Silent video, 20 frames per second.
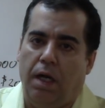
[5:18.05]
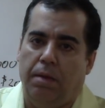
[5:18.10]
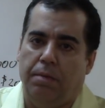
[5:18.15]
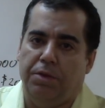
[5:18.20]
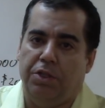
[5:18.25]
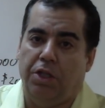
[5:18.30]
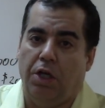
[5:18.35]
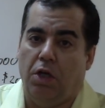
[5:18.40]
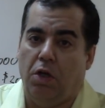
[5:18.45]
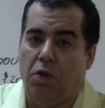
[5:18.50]

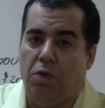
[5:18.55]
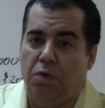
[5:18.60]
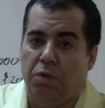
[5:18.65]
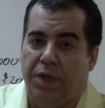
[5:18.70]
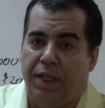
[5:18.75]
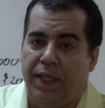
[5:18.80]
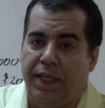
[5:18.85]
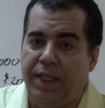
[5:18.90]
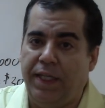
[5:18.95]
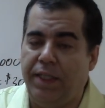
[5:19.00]
So
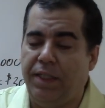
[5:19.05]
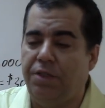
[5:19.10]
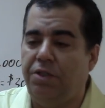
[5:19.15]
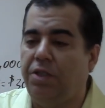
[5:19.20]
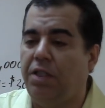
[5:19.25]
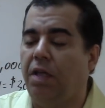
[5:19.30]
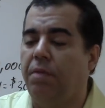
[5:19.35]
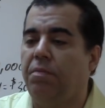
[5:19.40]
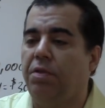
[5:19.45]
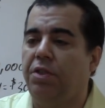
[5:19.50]
with his
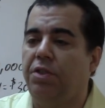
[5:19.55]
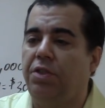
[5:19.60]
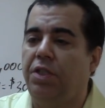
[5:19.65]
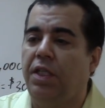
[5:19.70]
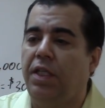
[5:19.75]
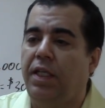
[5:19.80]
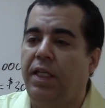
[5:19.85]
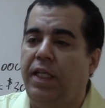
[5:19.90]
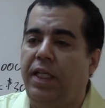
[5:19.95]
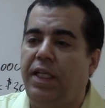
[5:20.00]
numbers,
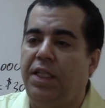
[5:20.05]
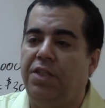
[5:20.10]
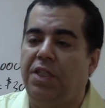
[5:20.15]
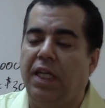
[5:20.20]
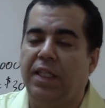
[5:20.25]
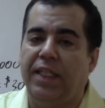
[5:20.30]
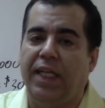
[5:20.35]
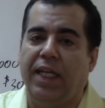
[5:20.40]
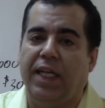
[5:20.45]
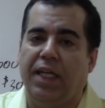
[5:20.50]
he's
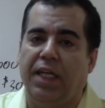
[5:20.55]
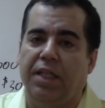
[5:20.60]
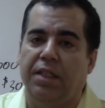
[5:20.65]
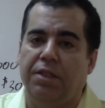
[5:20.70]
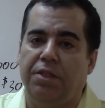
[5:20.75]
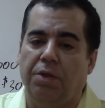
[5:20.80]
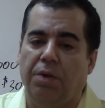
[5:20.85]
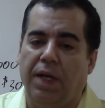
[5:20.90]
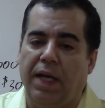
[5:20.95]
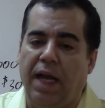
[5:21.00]
not taking
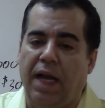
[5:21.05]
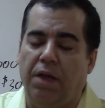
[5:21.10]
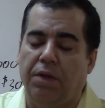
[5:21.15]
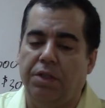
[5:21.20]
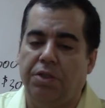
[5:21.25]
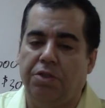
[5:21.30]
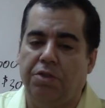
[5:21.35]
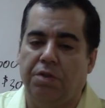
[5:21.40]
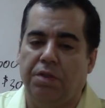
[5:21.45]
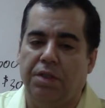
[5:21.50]
into account
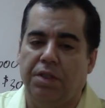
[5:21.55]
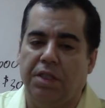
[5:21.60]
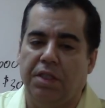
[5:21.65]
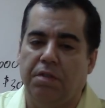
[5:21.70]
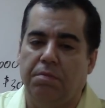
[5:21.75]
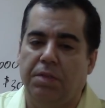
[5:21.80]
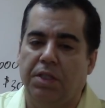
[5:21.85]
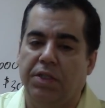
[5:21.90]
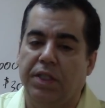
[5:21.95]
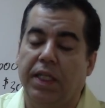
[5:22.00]
insurance on
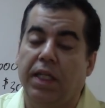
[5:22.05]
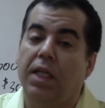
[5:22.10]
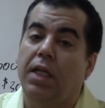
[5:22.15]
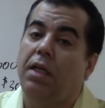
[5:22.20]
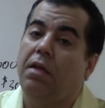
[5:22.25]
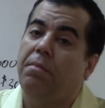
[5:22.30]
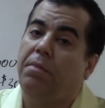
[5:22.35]
the building.